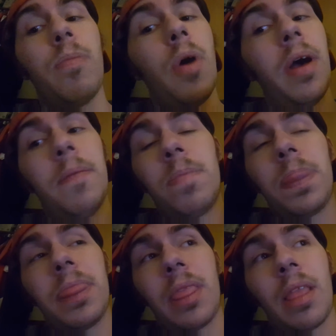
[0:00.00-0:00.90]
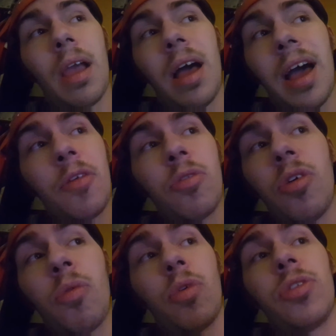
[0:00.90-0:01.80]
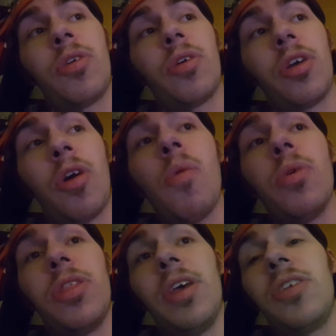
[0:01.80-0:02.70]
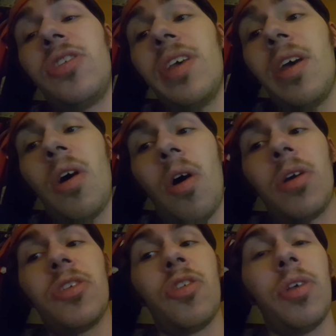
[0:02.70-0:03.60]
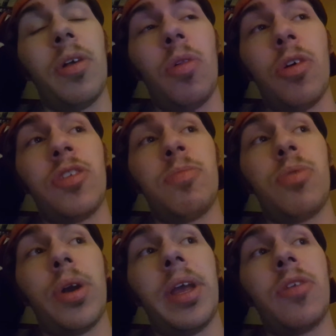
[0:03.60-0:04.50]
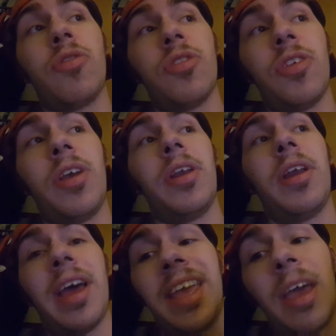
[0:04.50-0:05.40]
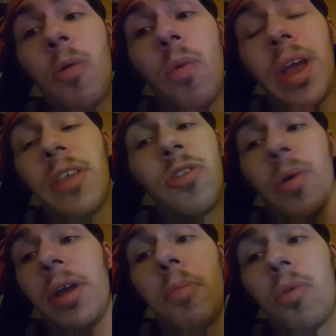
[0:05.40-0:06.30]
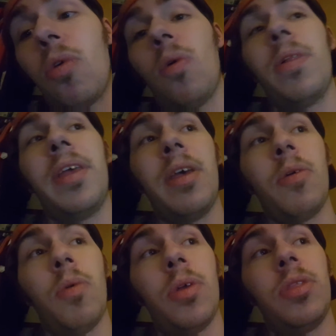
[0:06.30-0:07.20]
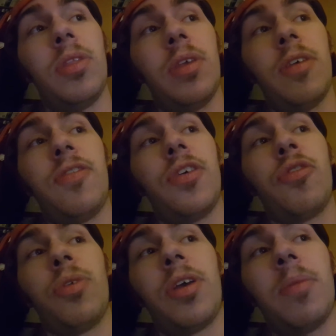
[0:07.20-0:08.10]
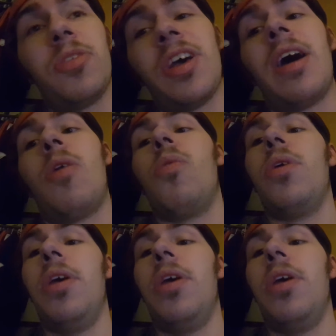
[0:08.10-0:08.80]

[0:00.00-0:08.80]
But I don't know where they're going to go with this. Honestly, it looks pretty interesting and I can't wait until April when it officially comes out.